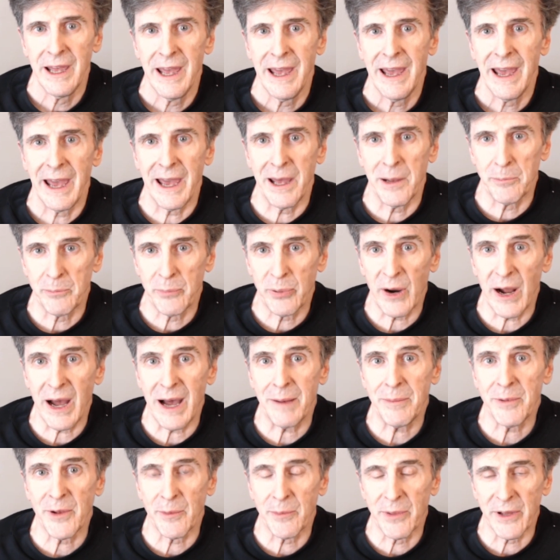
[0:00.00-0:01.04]
and
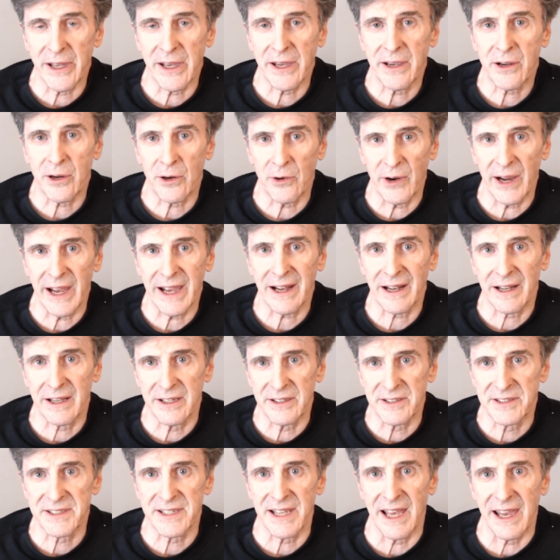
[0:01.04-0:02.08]
probably correct to
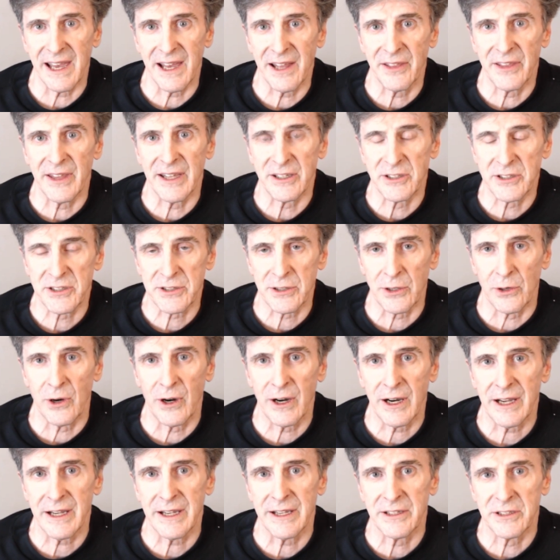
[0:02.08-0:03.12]
say that
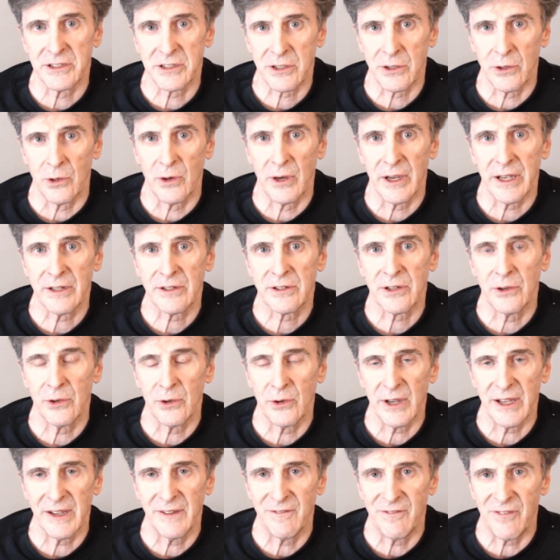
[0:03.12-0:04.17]
Sora is going to
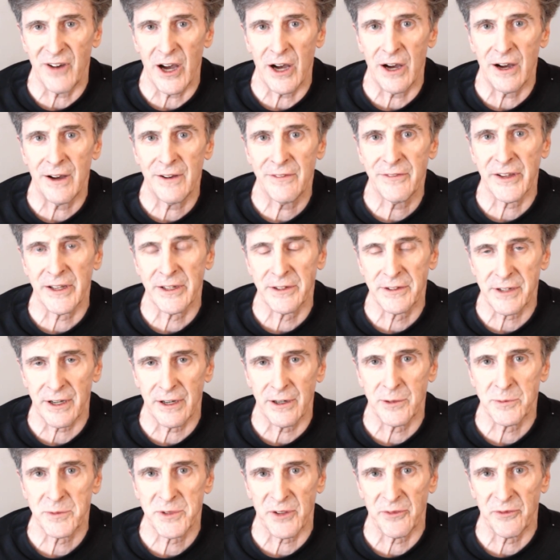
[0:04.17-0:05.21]
evolve in
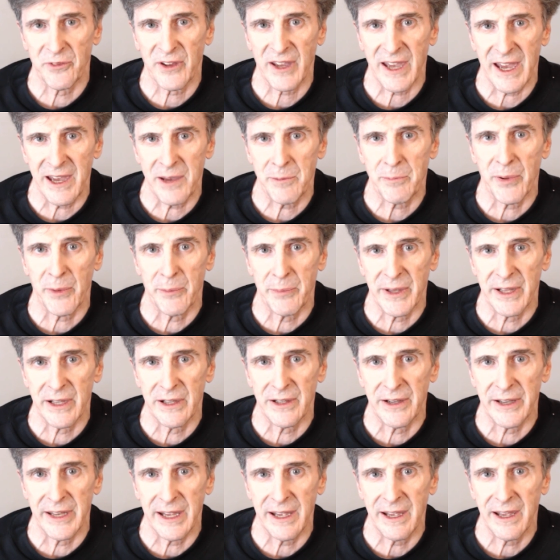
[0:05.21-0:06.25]
terms of
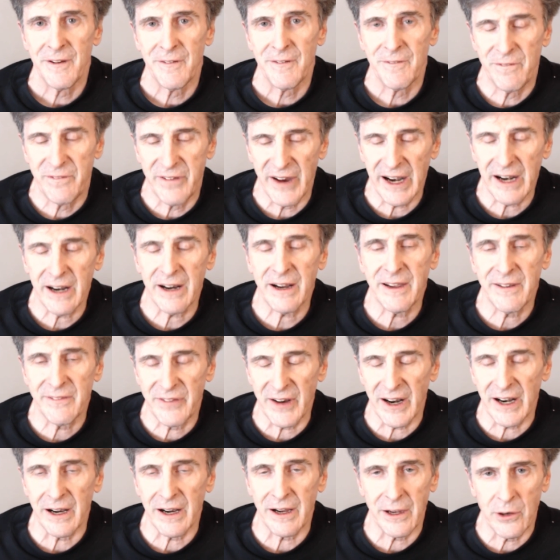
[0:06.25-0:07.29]
capability very,
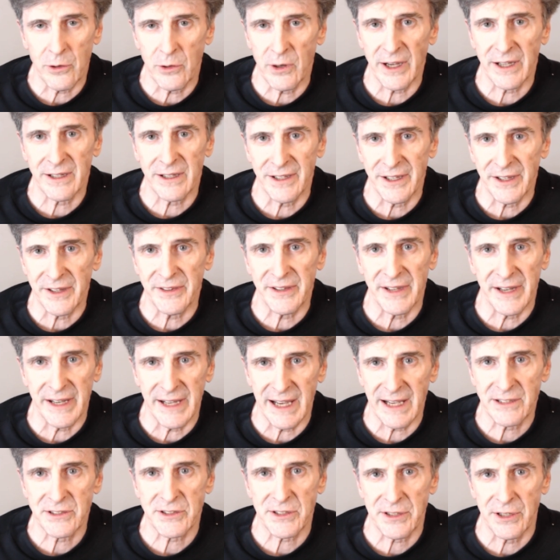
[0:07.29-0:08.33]
very quickly the
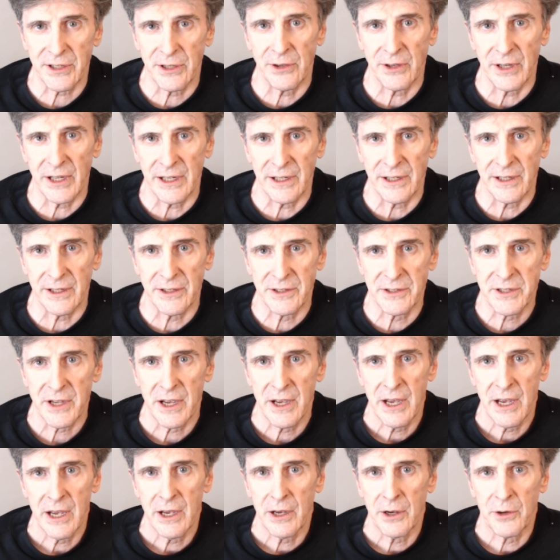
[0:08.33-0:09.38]
next two years
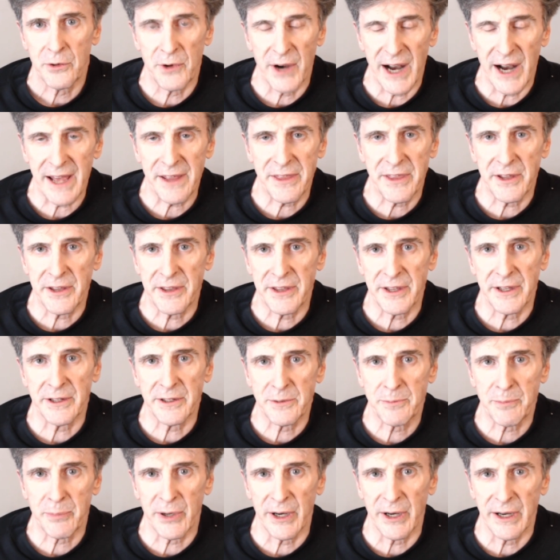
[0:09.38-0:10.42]
rather
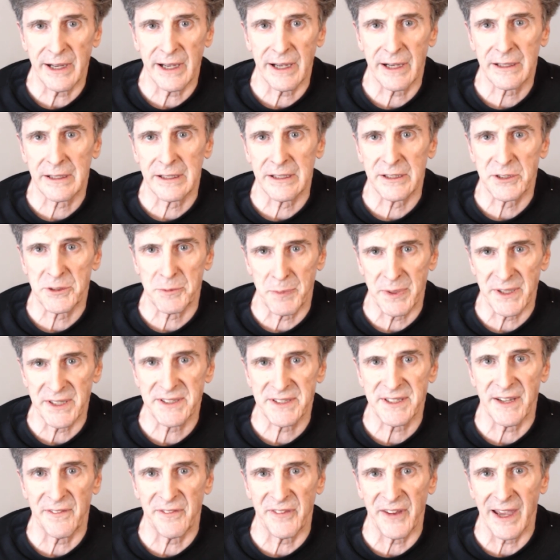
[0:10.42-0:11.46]
than predict a
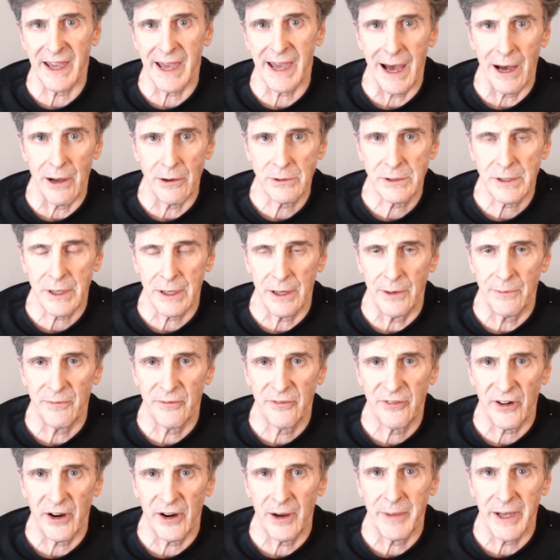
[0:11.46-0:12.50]
specific outcome
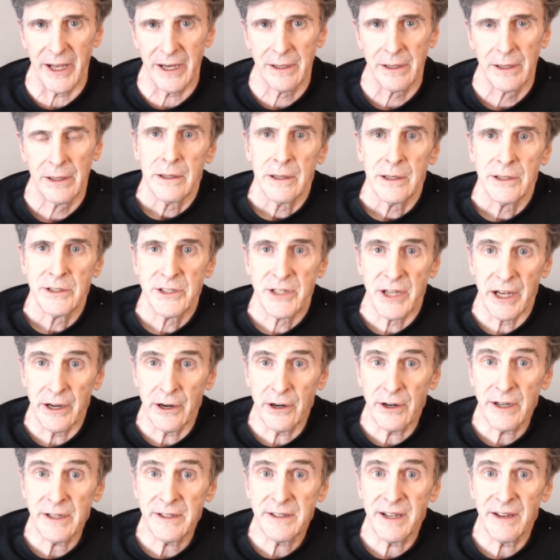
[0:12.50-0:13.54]
from it.
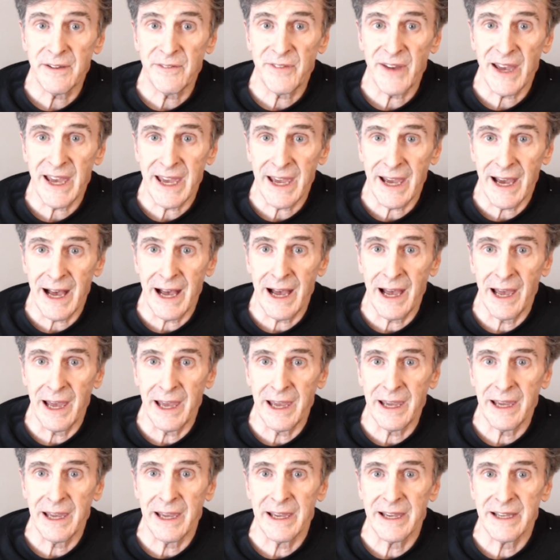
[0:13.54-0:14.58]
Generative A
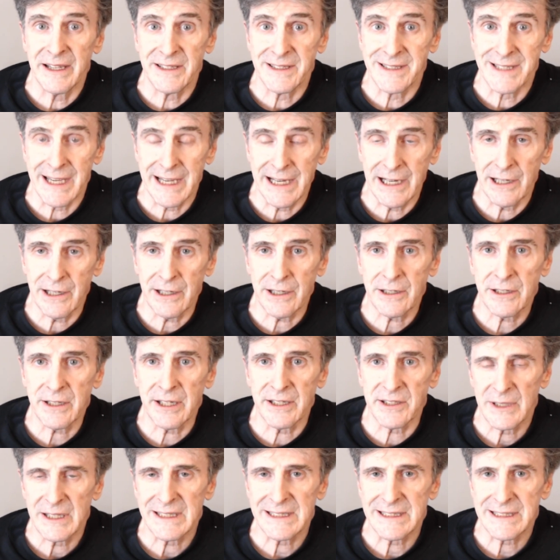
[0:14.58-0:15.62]
I is here
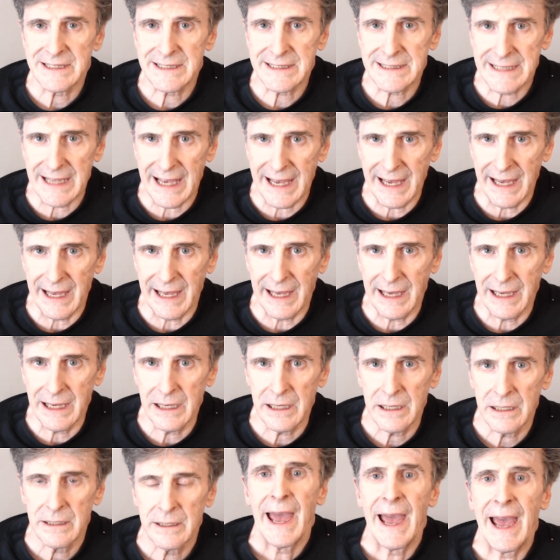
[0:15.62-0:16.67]
to stay,
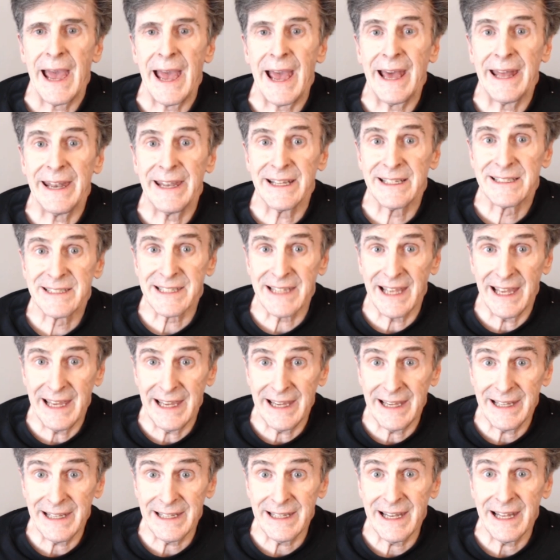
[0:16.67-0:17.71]
and it's
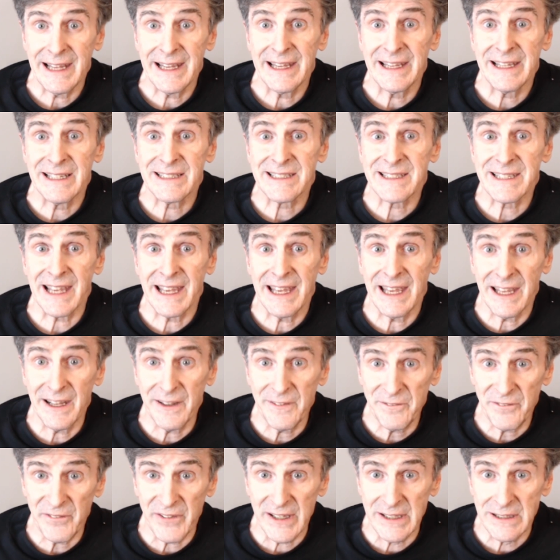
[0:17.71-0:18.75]
in its
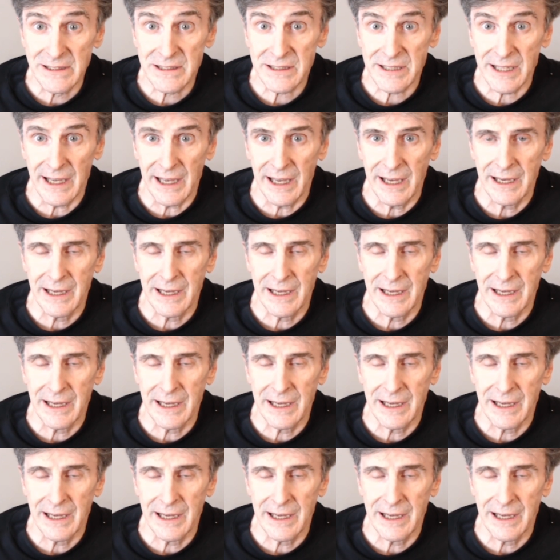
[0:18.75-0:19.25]
infancy.